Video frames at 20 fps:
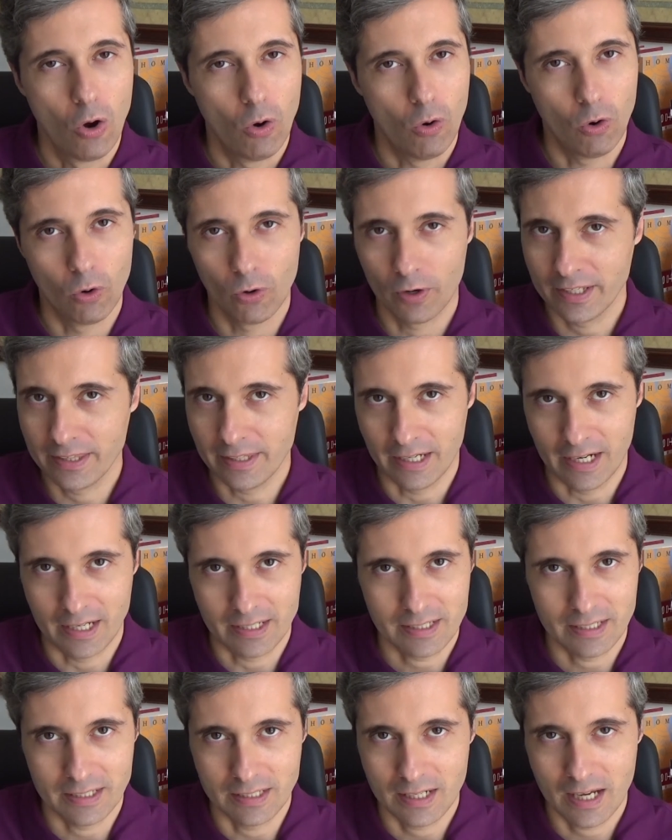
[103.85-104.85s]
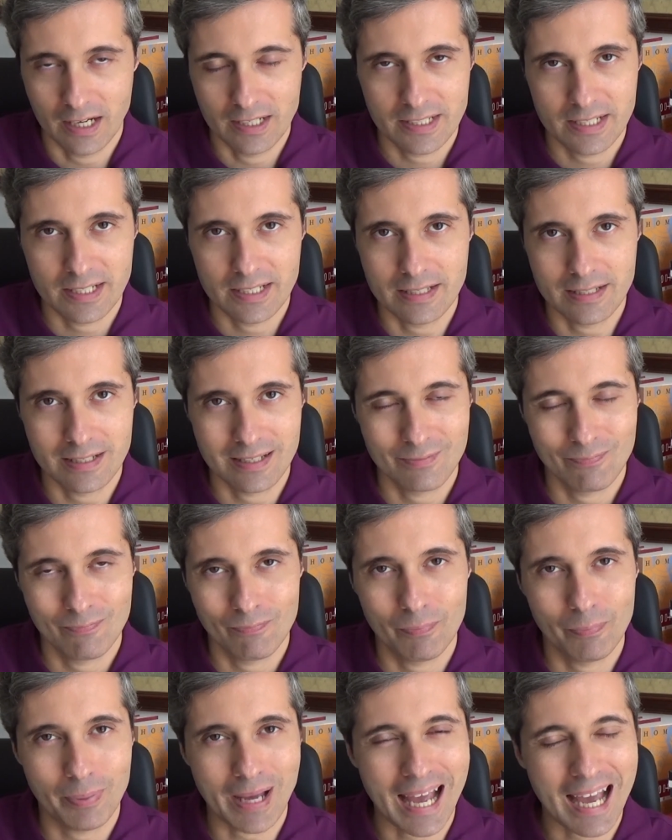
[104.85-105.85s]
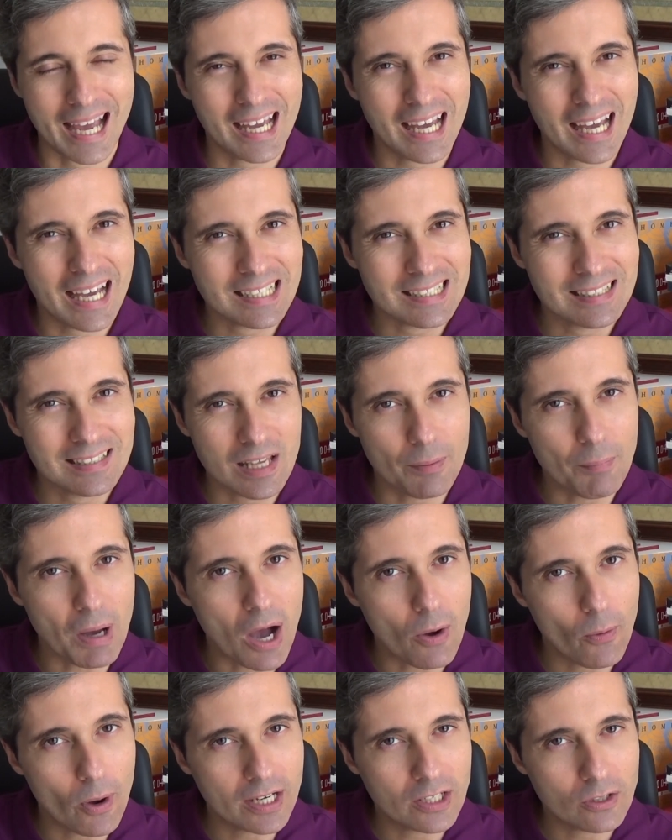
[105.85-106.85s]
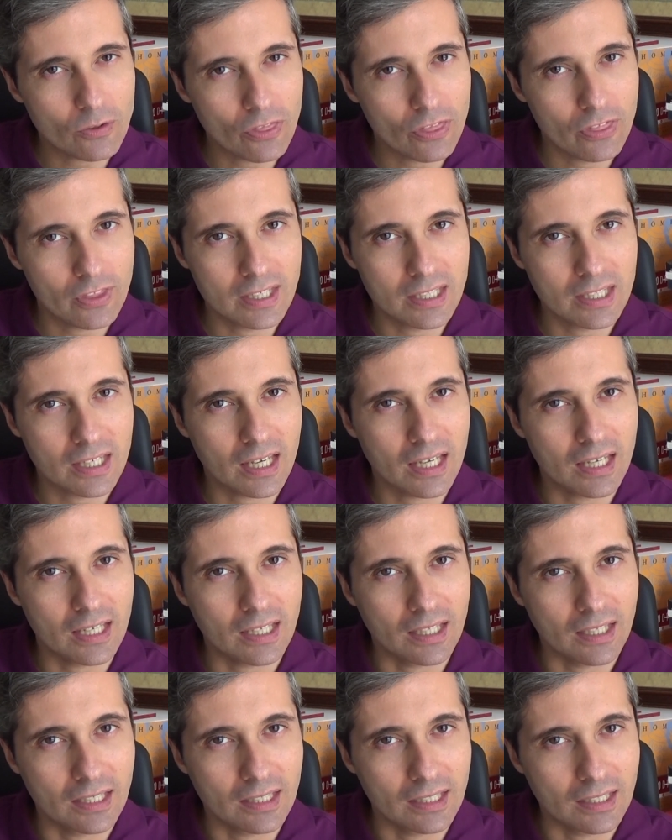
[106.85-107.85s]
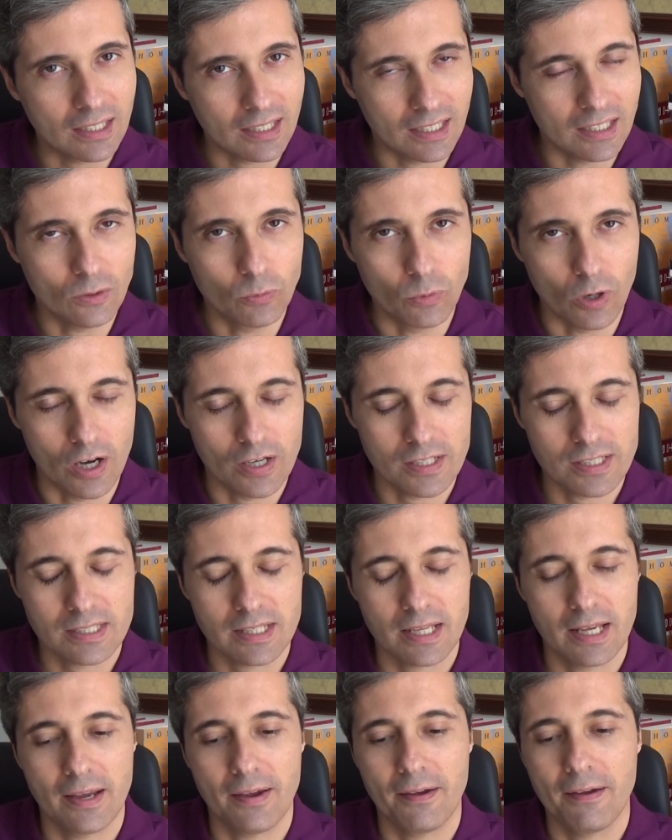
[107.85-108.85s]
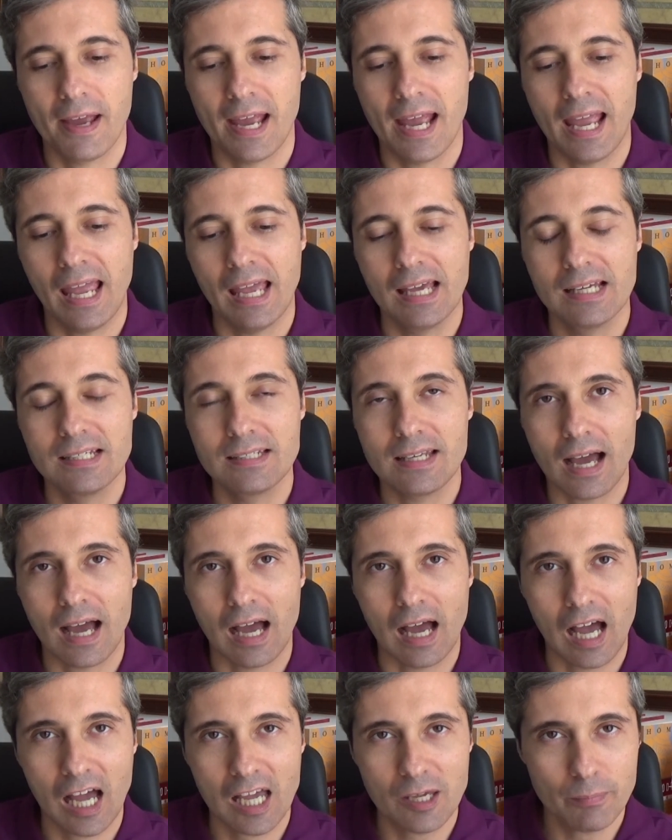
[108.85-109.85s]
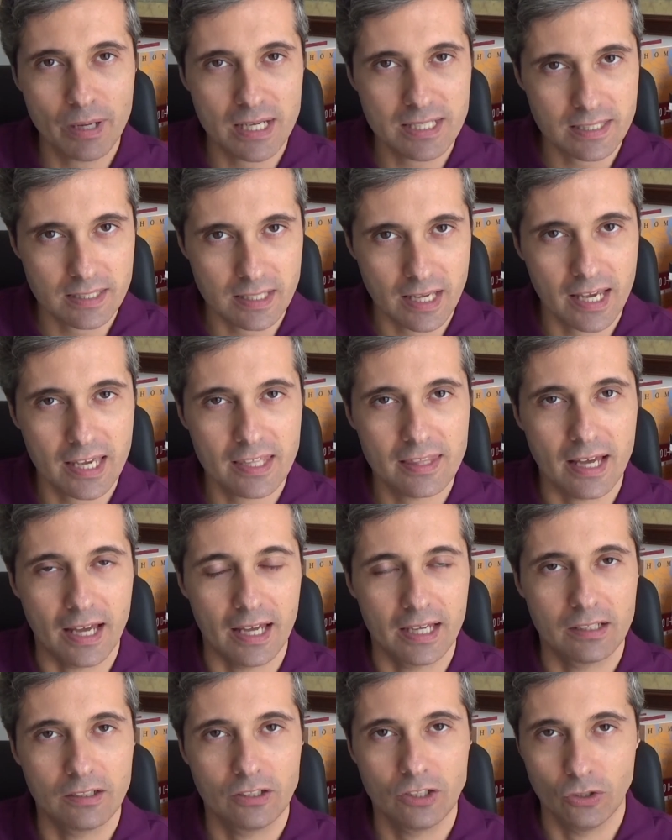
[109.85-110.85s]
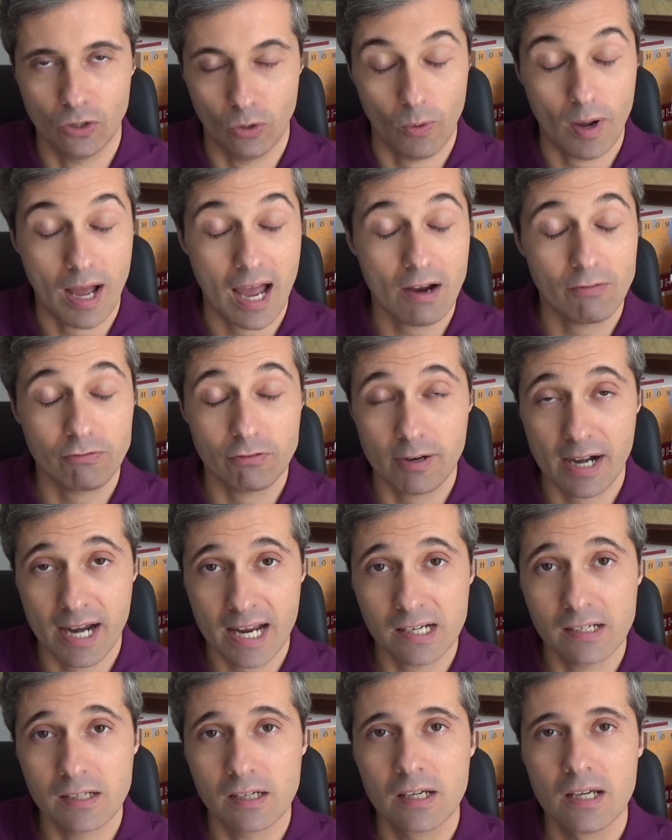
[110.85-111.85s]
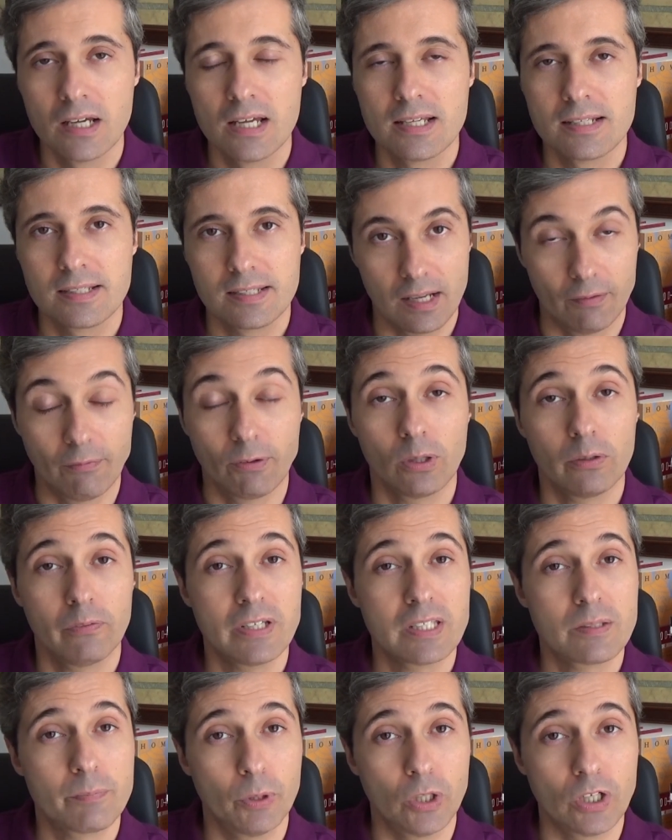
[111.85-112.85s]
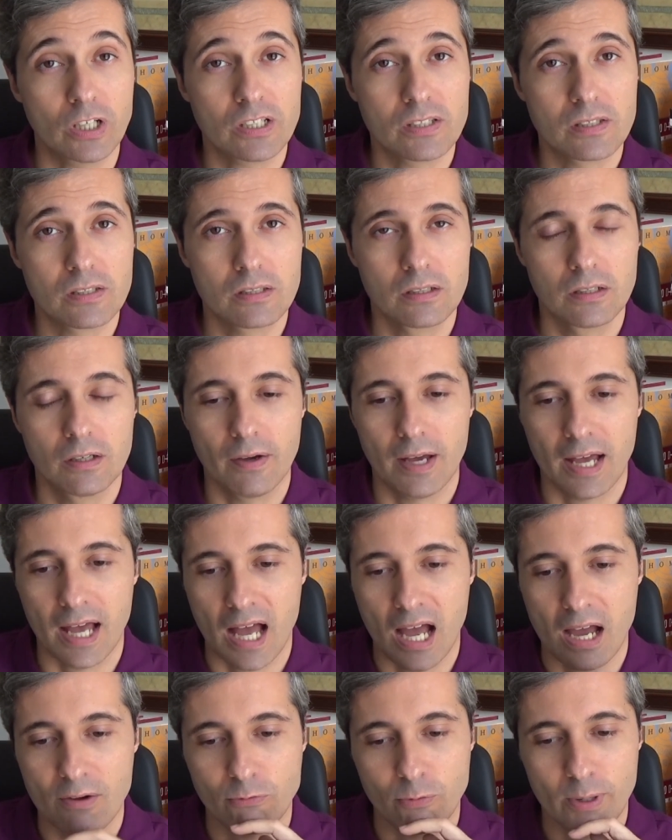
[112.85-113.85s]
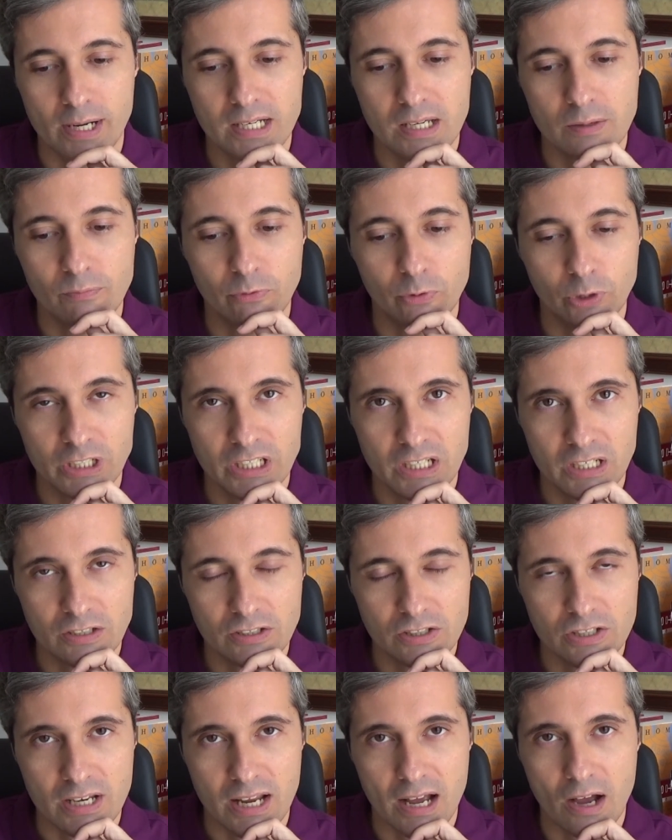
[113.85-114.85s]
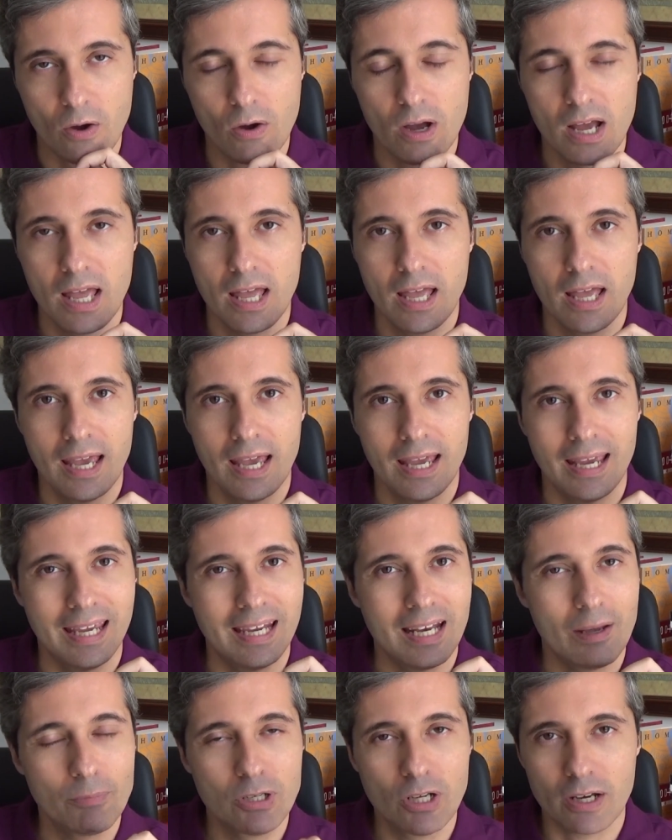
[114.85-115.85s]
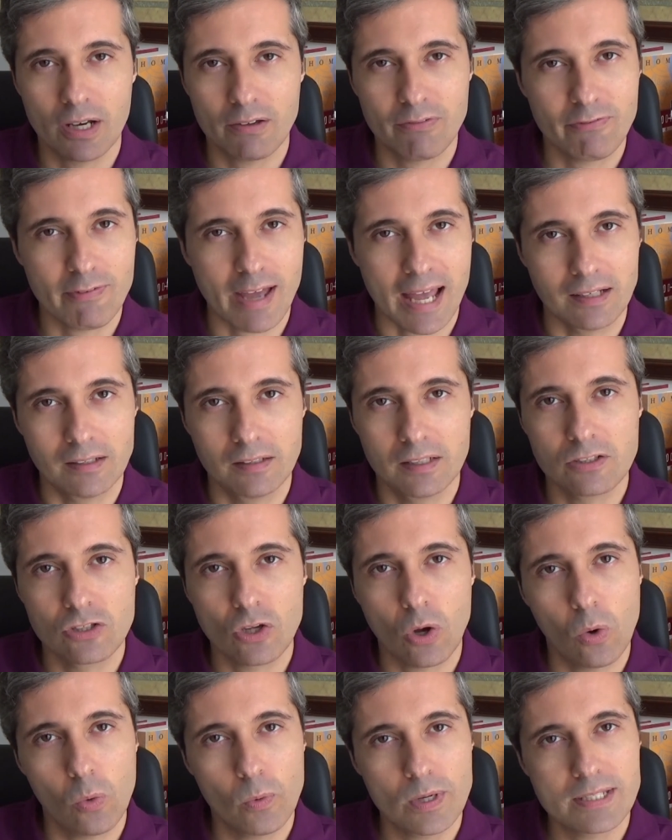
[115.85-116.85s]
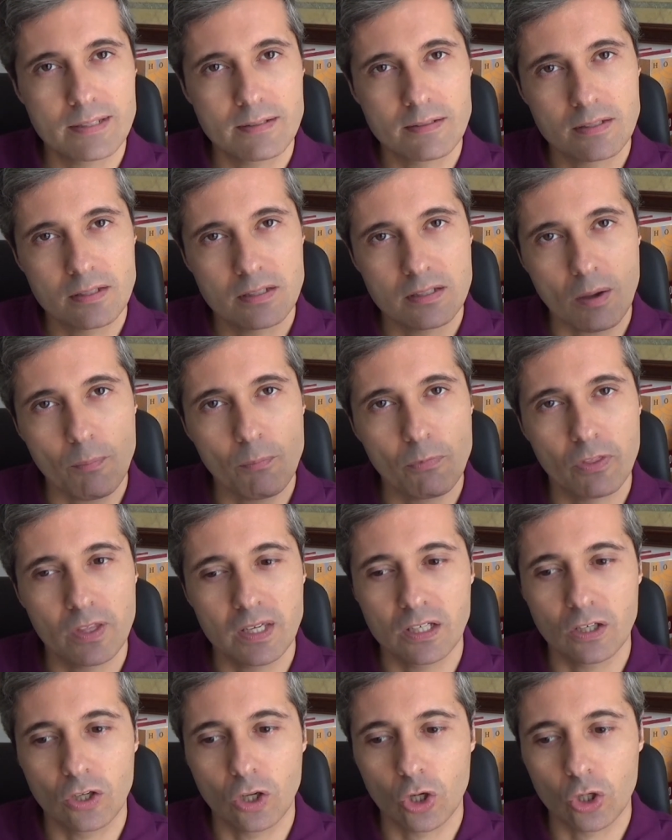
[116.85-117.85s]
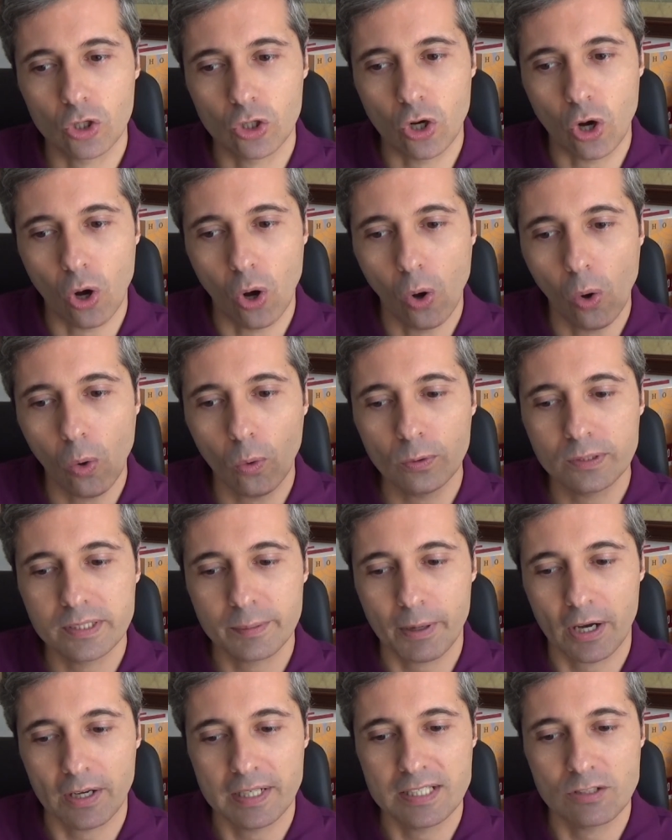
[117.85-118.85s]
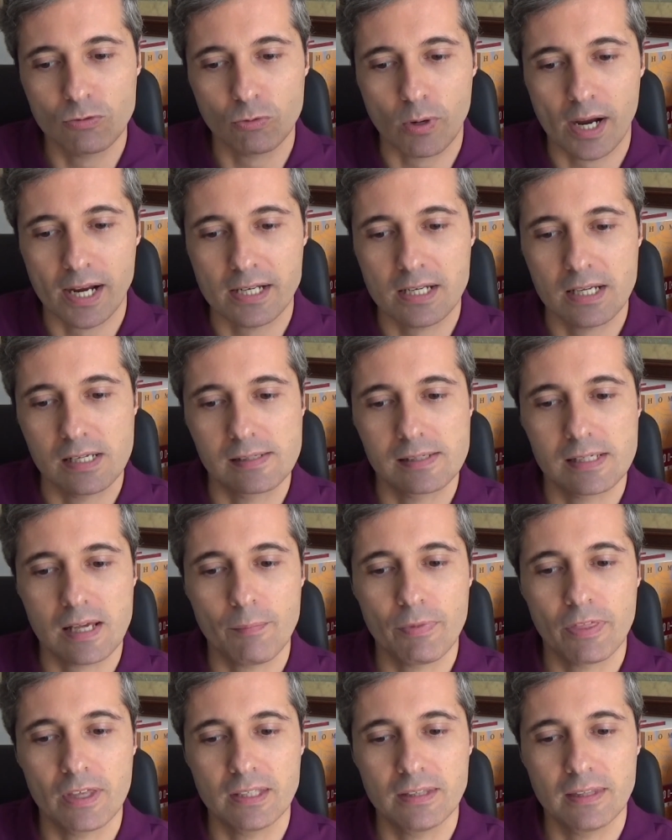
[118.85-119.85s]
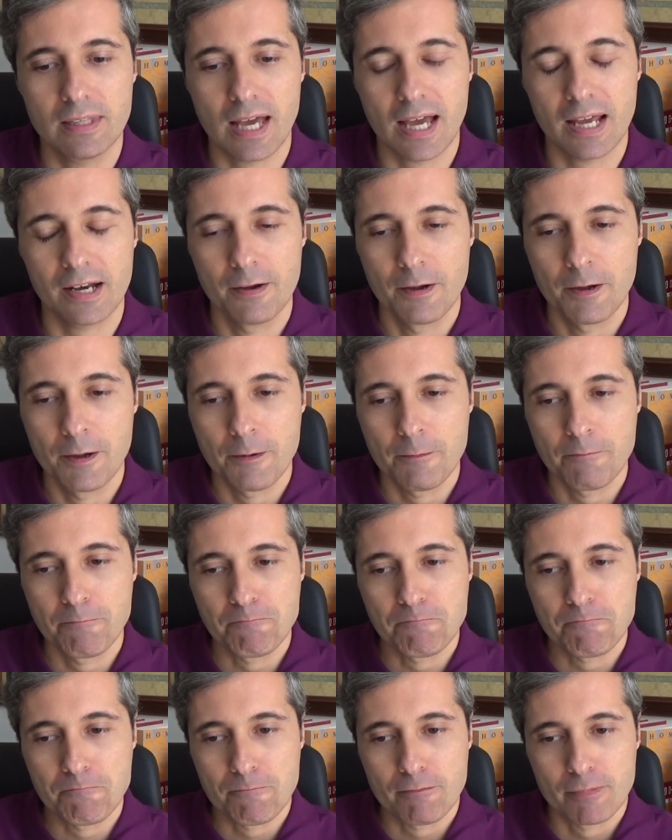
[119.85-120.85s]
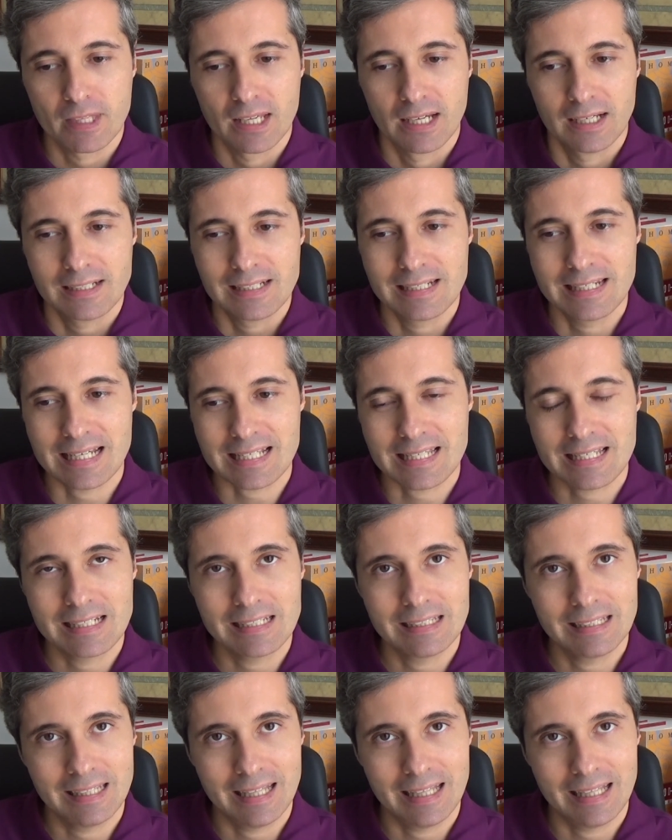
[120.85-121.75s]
or in the 1990s I, I, somehow I don't think he was. And I must say that, you know, I've read several of his books. I've read him for years now, and I'm not a fan. There's always something cold about his writing, something that doesn't